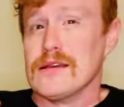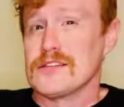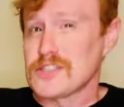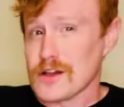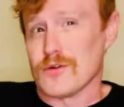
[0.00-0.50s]

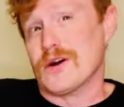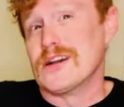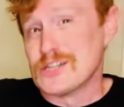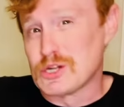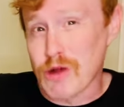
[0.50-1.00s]
So,
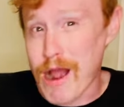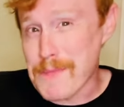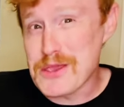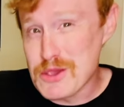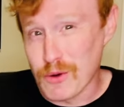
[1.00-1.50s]
drop
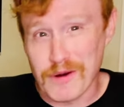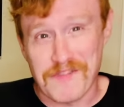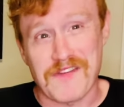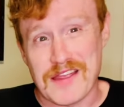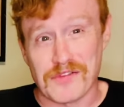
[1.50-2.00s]
your
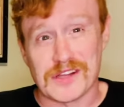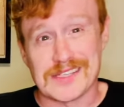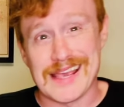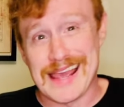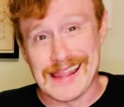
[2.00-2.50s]
favorites
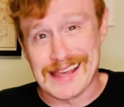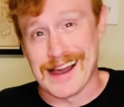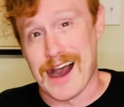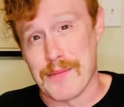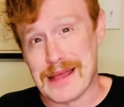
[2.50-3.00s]
in the
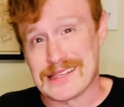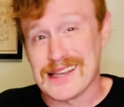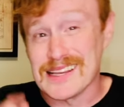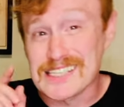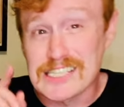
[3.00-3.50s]
comments,
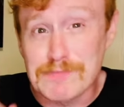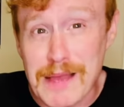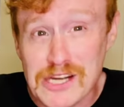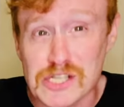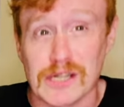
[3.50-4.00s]

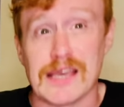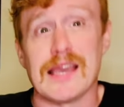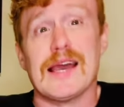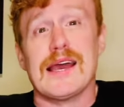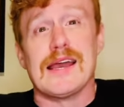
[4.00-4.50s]
especially
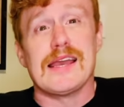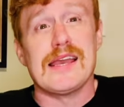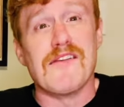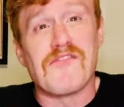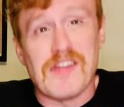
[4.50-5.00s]

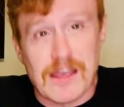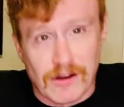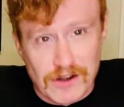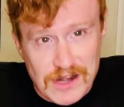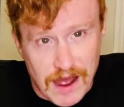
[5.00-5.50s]
if they
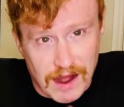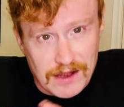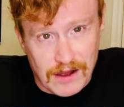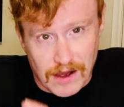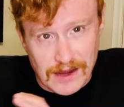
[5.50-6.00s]
are not
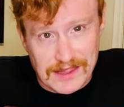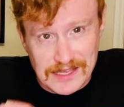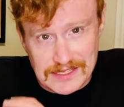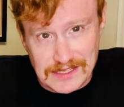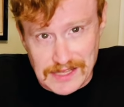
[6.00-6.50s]
on
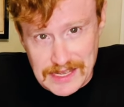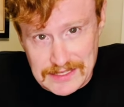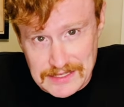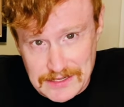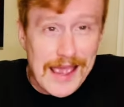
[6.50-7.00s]
this
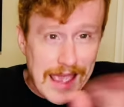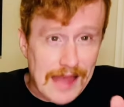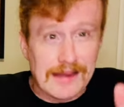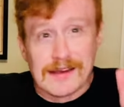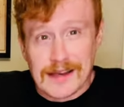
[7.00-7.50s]
list.
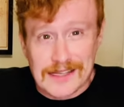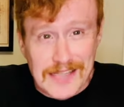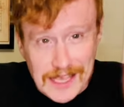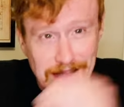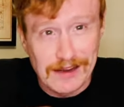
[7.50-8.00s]
And a
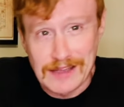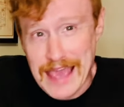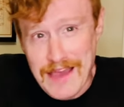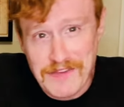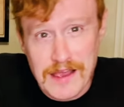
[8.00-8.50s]
second little
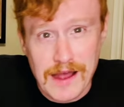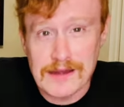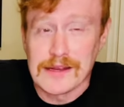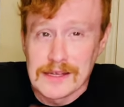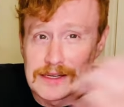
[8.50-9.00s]

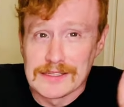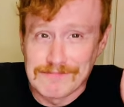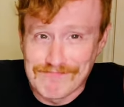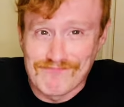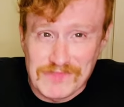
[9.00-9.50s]
caveat,
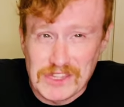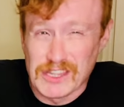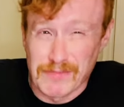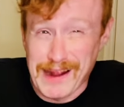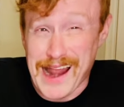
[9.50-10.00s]

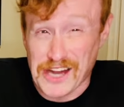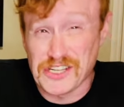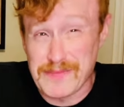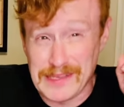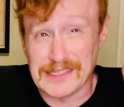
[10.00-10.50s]
there might
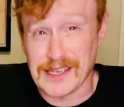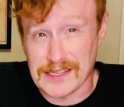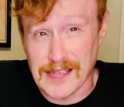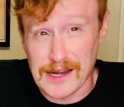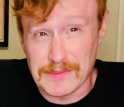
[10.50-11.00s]
actually be
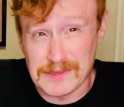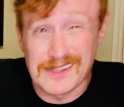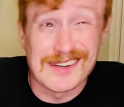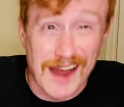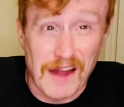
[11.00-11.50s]
six items,
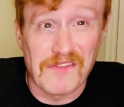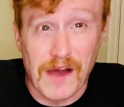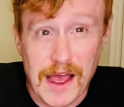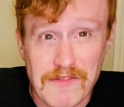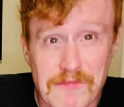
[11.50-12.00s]
not
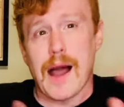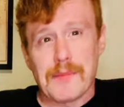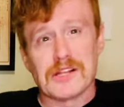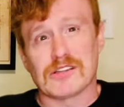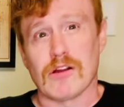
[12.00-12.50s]
five. I'm
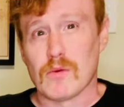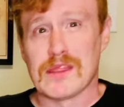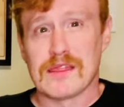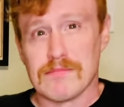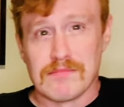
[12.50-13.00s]
gonna start with
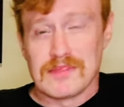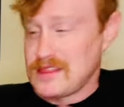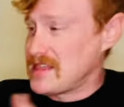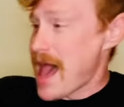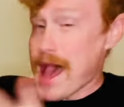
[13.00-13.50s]

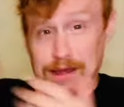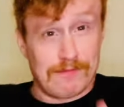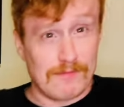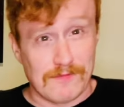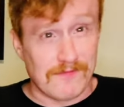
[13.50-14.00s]
that
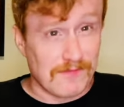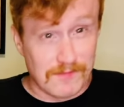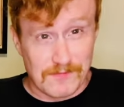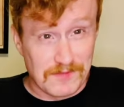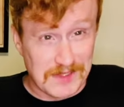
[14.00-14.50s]

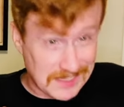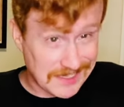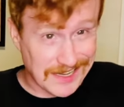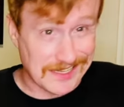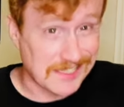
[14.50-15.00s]

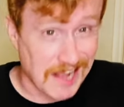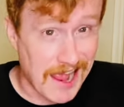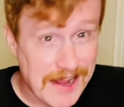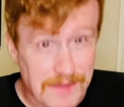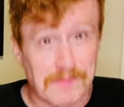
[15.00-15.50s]
sixth
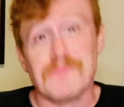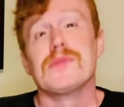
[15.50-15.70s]
item